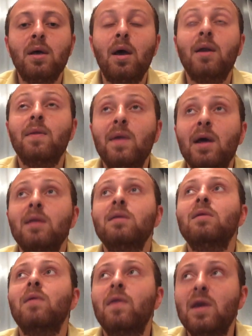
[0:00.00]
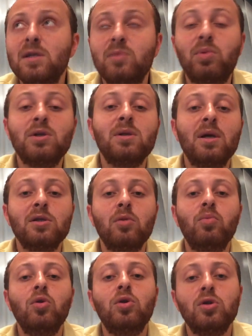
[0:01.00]
And in the end, these personalized
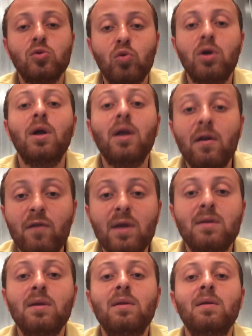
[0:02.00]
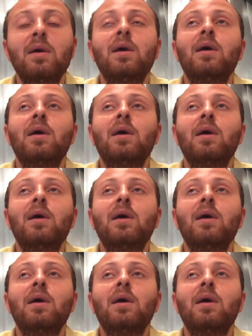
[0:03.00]
computers were innovated